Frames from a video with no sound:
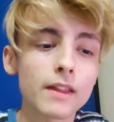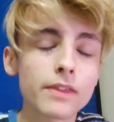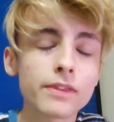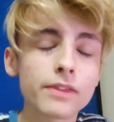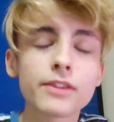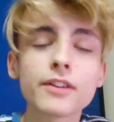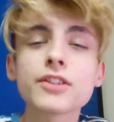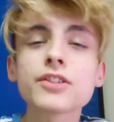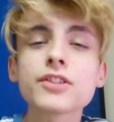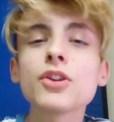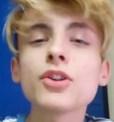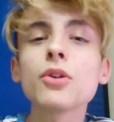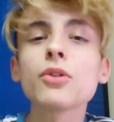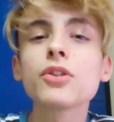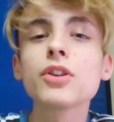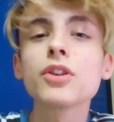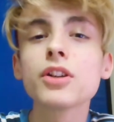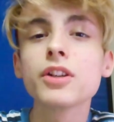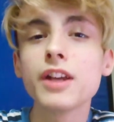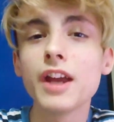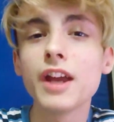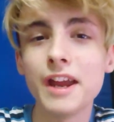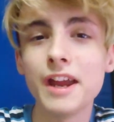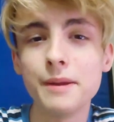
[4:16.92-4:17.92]
there's no
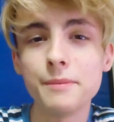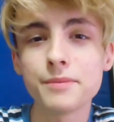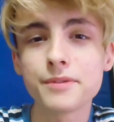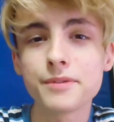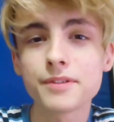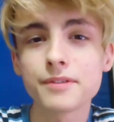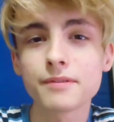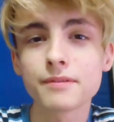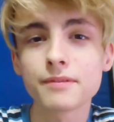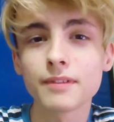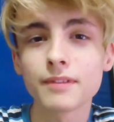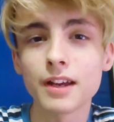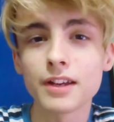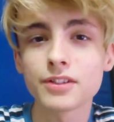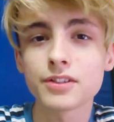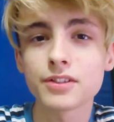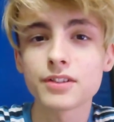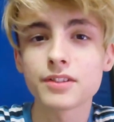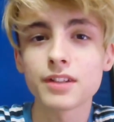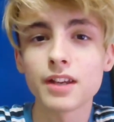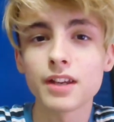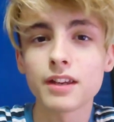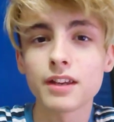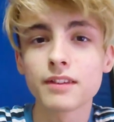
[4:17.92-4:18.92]
good games, I should
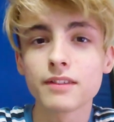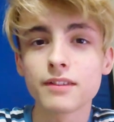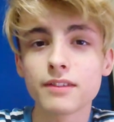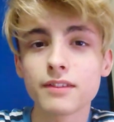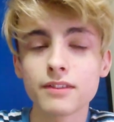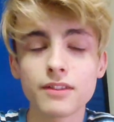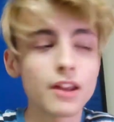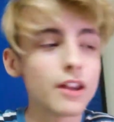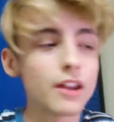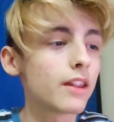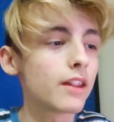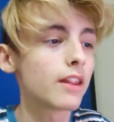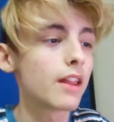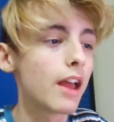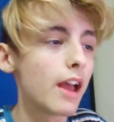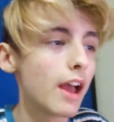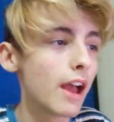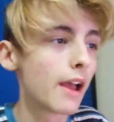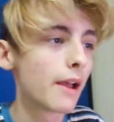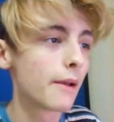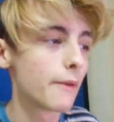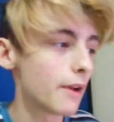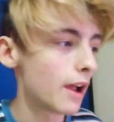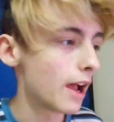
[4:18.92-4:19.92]
say. That
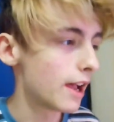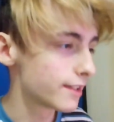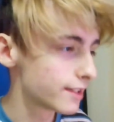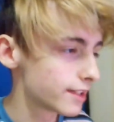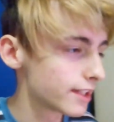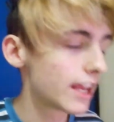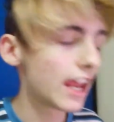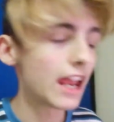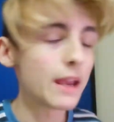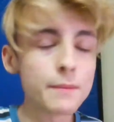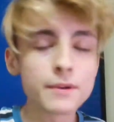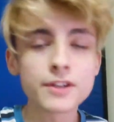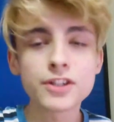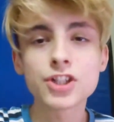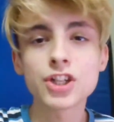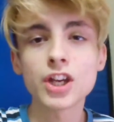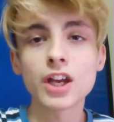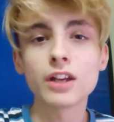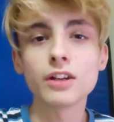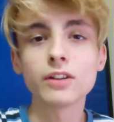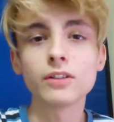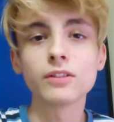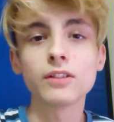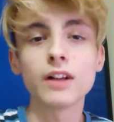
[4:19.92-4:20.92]
as a gaming
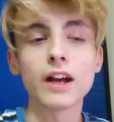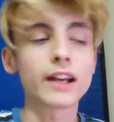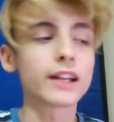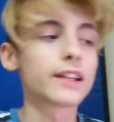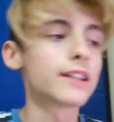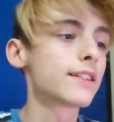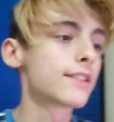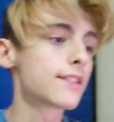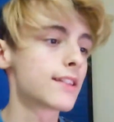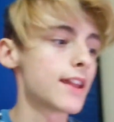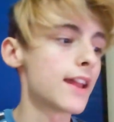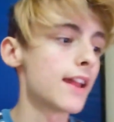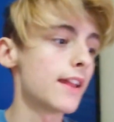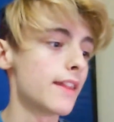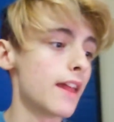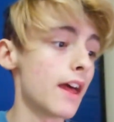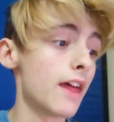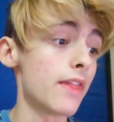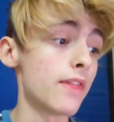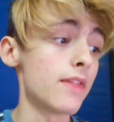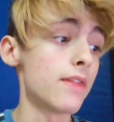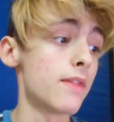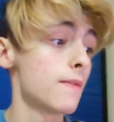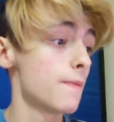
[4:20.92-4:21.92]
channel, I can say
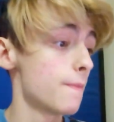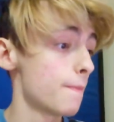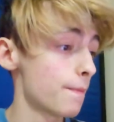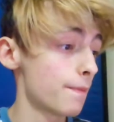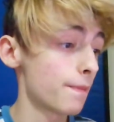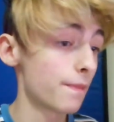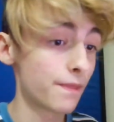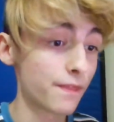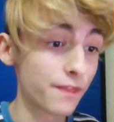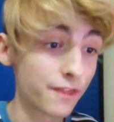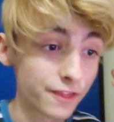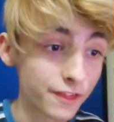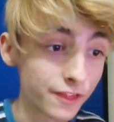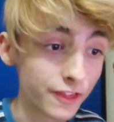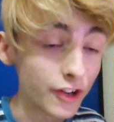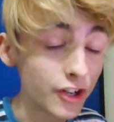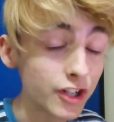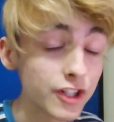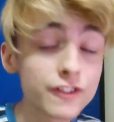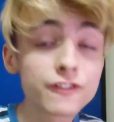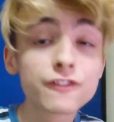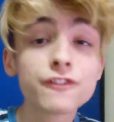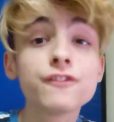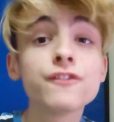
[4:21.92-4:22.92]
that.
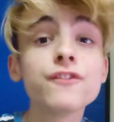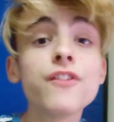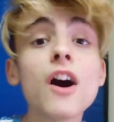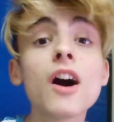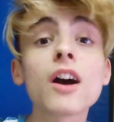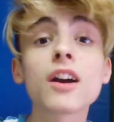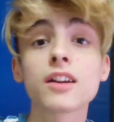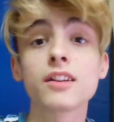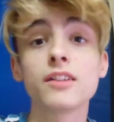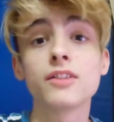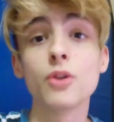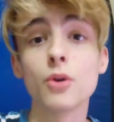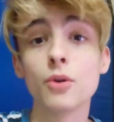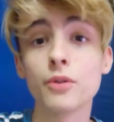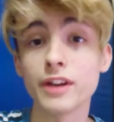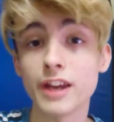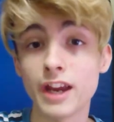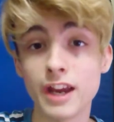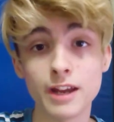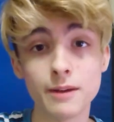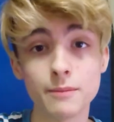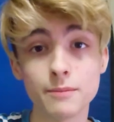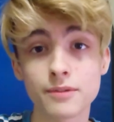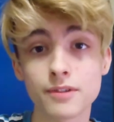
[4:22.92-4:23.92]
There's fuck no
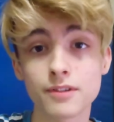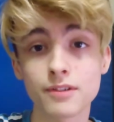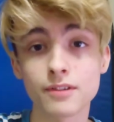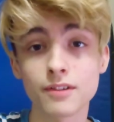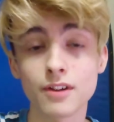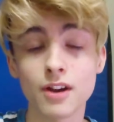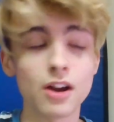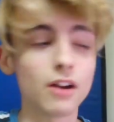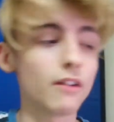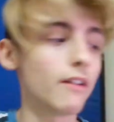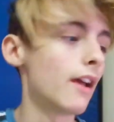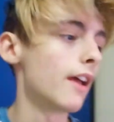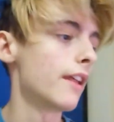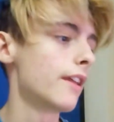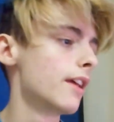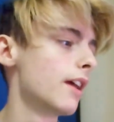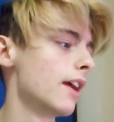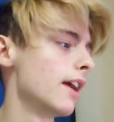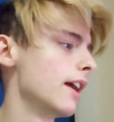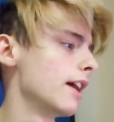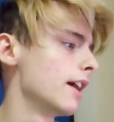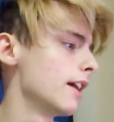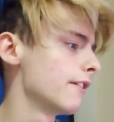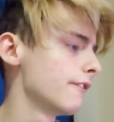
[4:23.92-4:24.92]
games, alright?
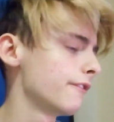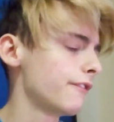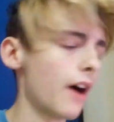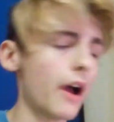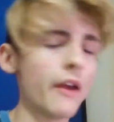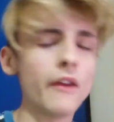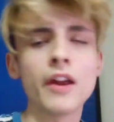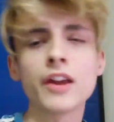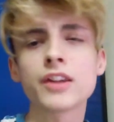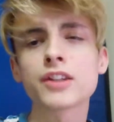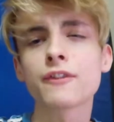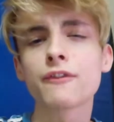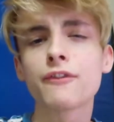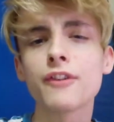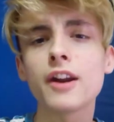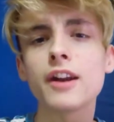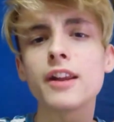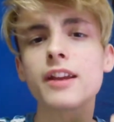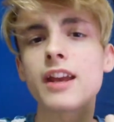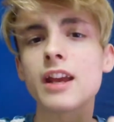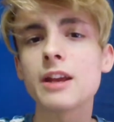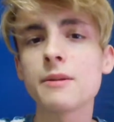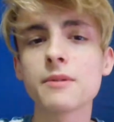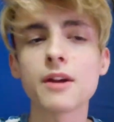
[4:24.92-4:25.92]
Five Nights at
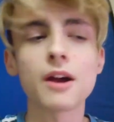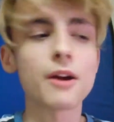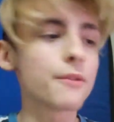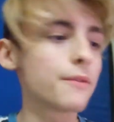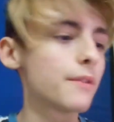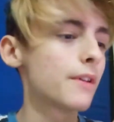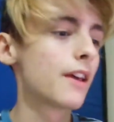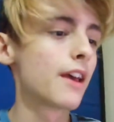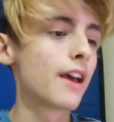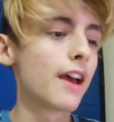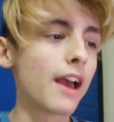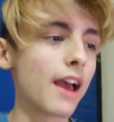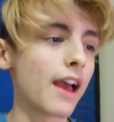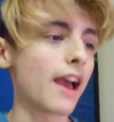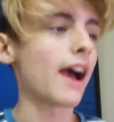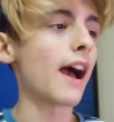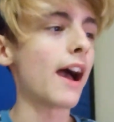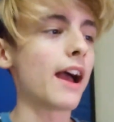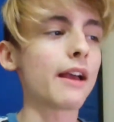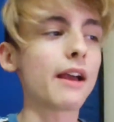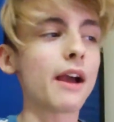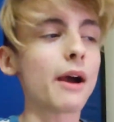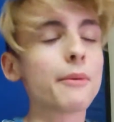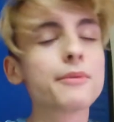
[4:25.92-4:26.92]
Freddy's came out.
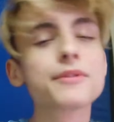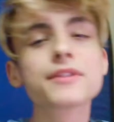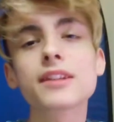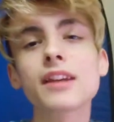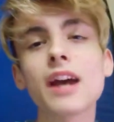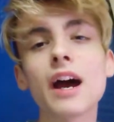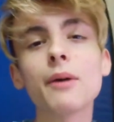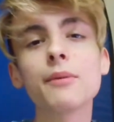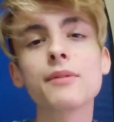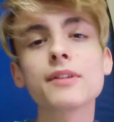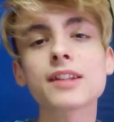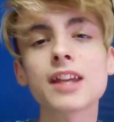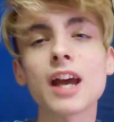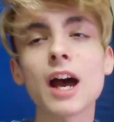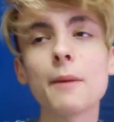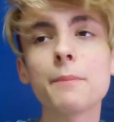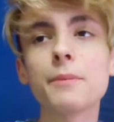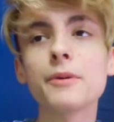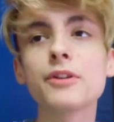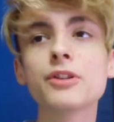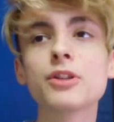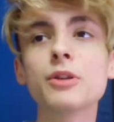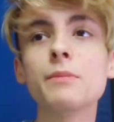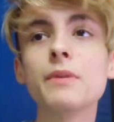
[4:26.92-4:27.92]
I was
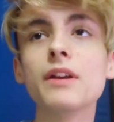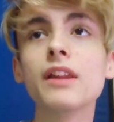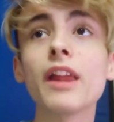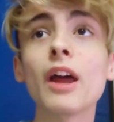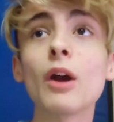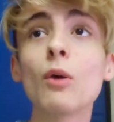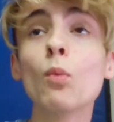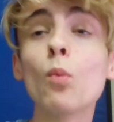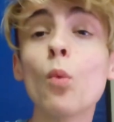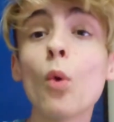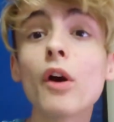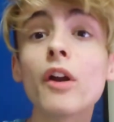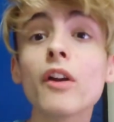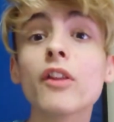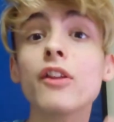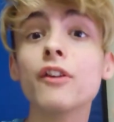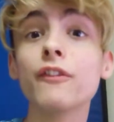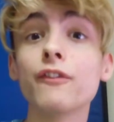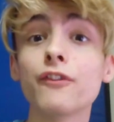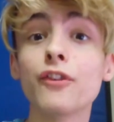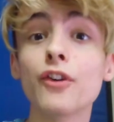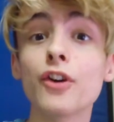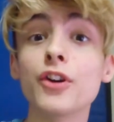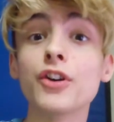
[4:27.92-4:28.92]
happy to be like one of
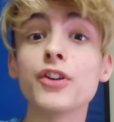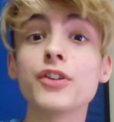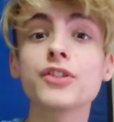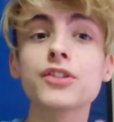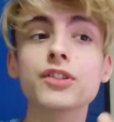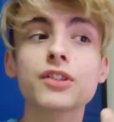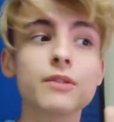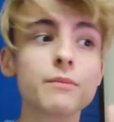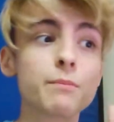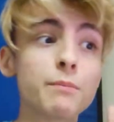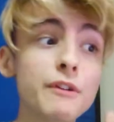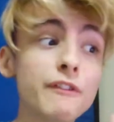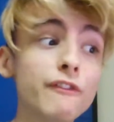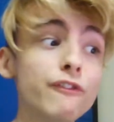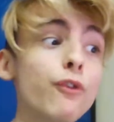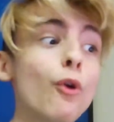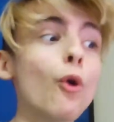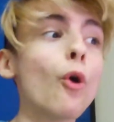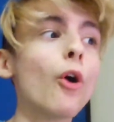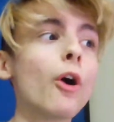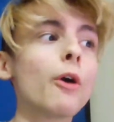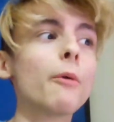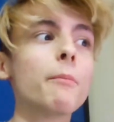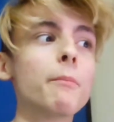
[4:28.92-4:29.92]
the first.
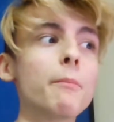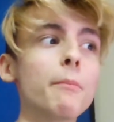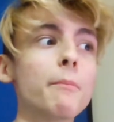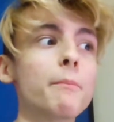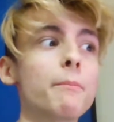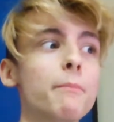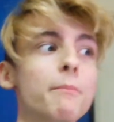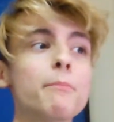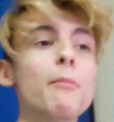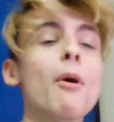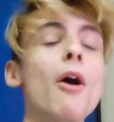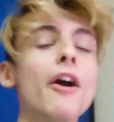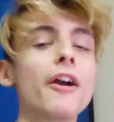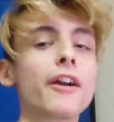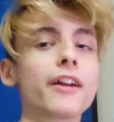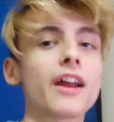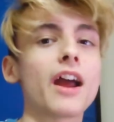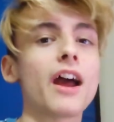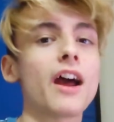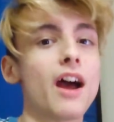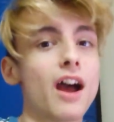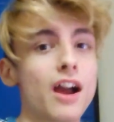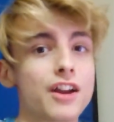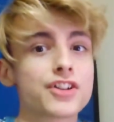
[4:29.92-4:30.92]
Before Mark
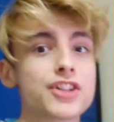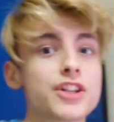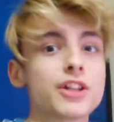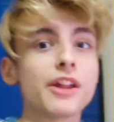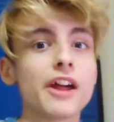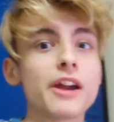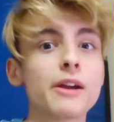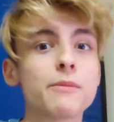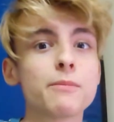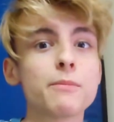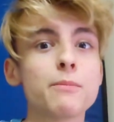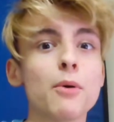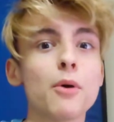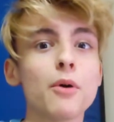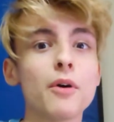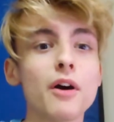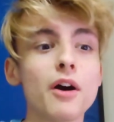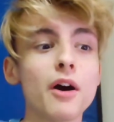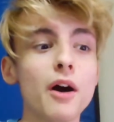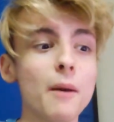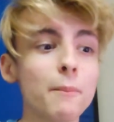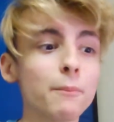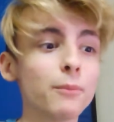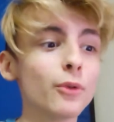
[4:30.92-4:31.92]
actually like
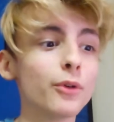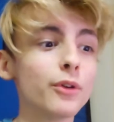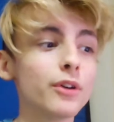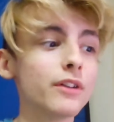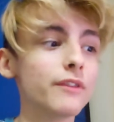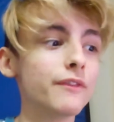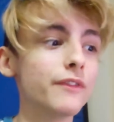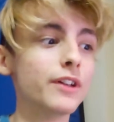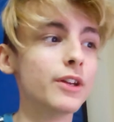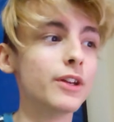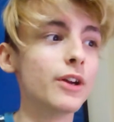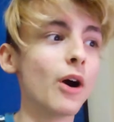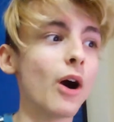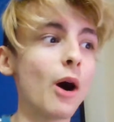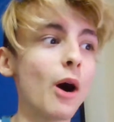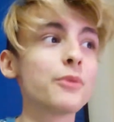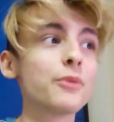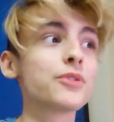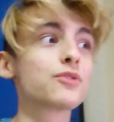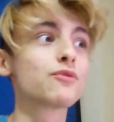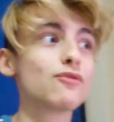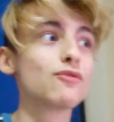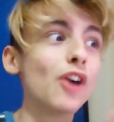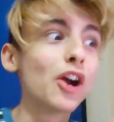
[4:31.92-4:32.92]
uploaded a video, I
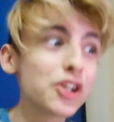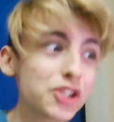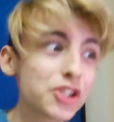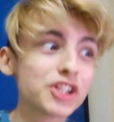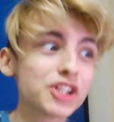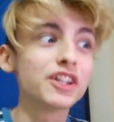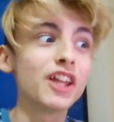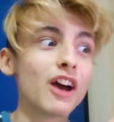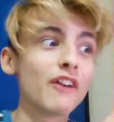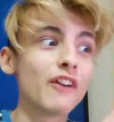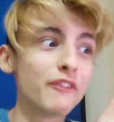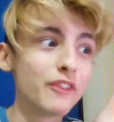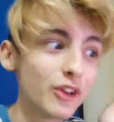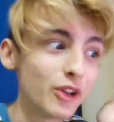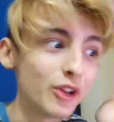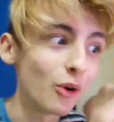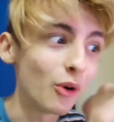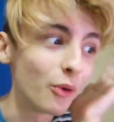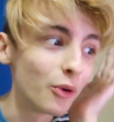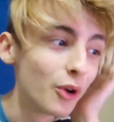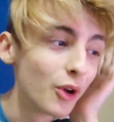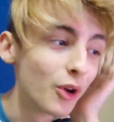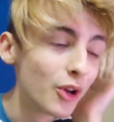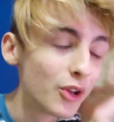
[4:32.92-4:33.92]
was rushing that
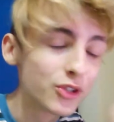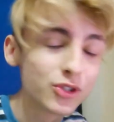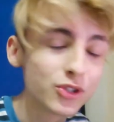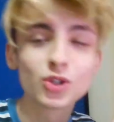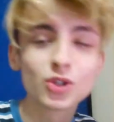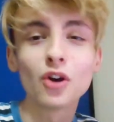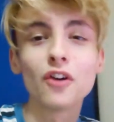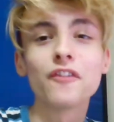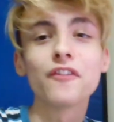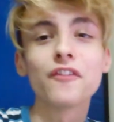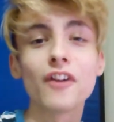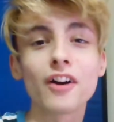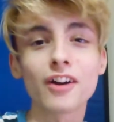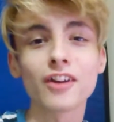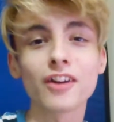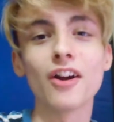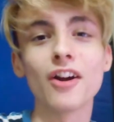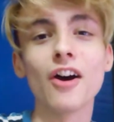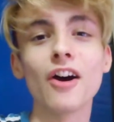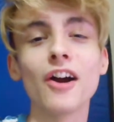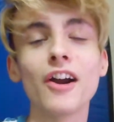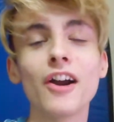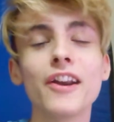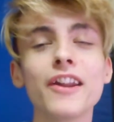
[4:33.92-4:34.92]
video so fucking
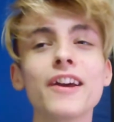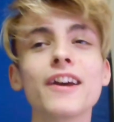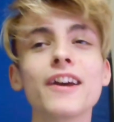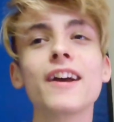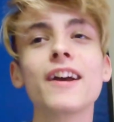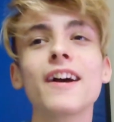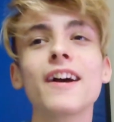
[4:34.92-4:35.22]
hard